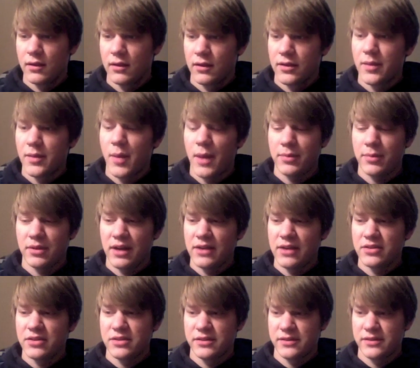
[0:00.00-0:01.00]
The
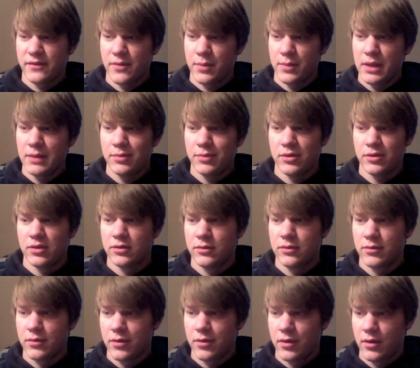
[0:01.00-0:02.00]
populations of the people
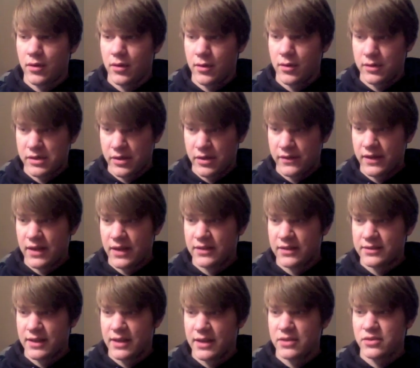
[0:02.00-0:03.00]
during the
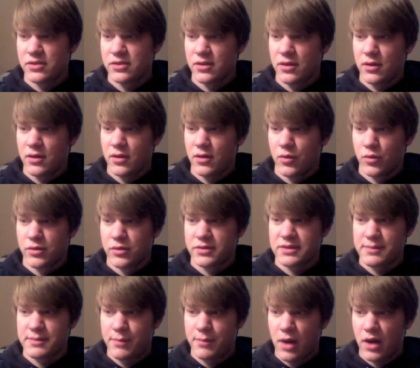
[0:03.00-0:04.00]
Ice Age were
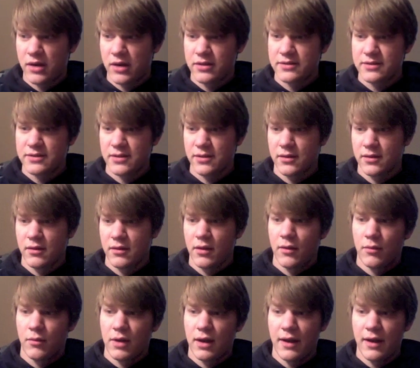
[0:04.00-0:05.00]
sparse,
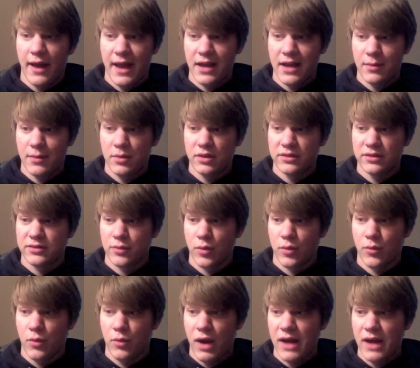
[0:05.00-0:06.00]
while animals were
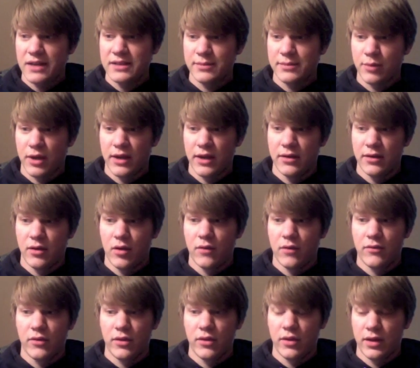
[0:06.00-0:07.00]
widespread
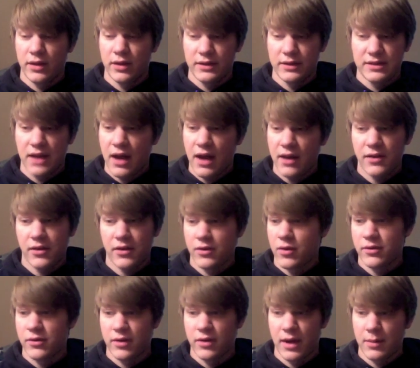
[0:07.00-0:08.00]
over the entire
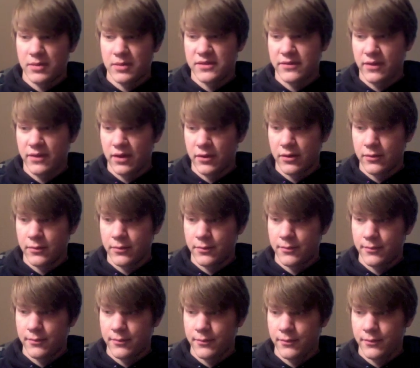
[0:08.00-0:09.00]
northern hemisphere.
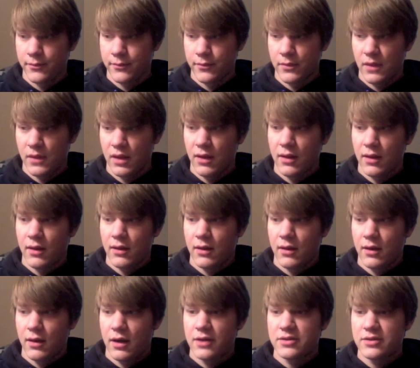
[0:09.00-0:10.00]

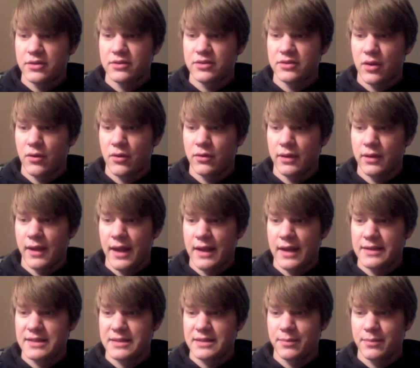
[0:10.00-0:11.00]
Hunters only
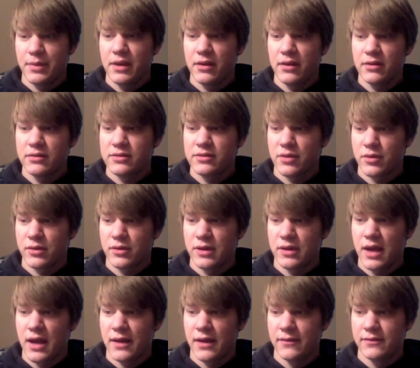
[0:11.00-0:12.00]
had spears or
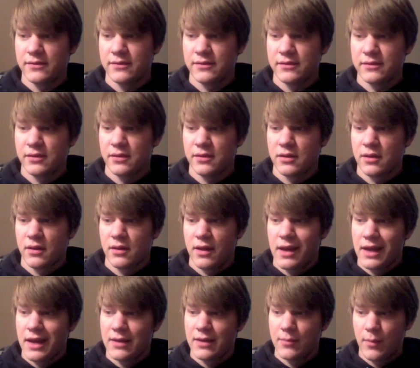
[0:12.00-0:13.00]
knives,
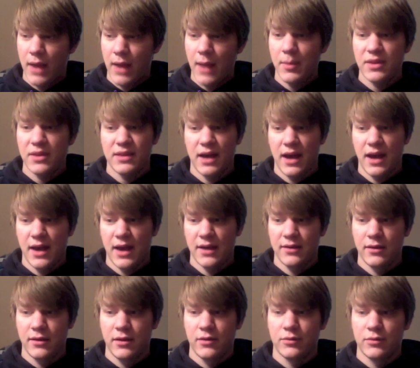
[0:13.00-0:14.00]
and mammoth
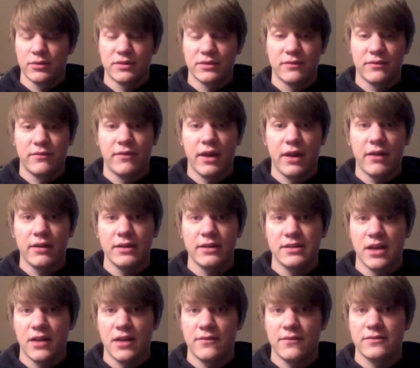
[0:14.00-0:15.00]
hide was very
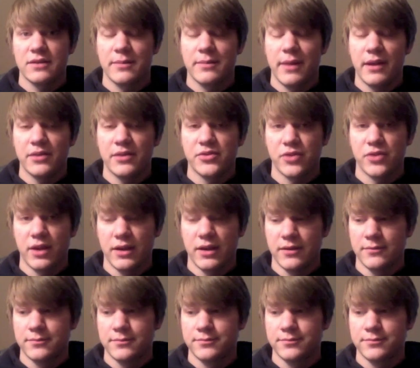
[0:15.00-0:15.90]
tough to penetrate